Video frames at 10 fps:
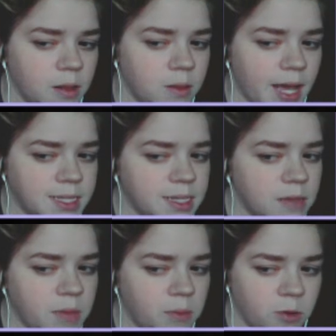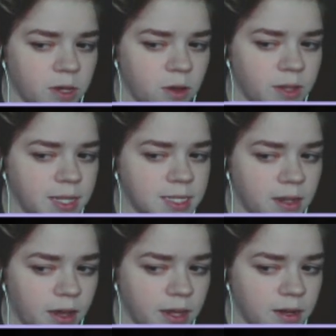lasting memory on this
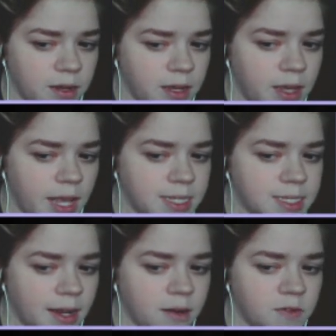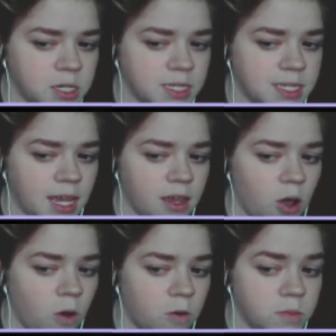night, instead of just staying
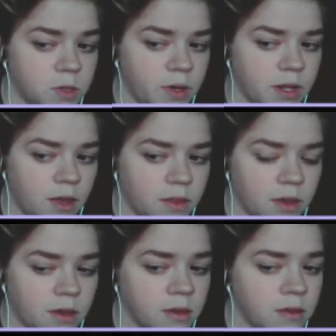home doing nothing.